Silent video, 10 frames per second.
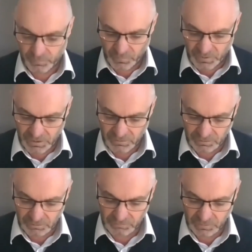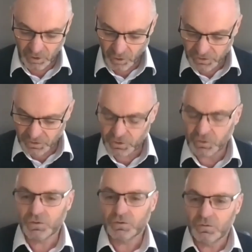that
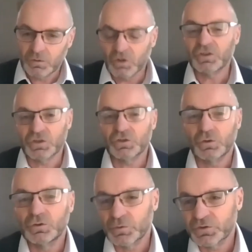longitudinal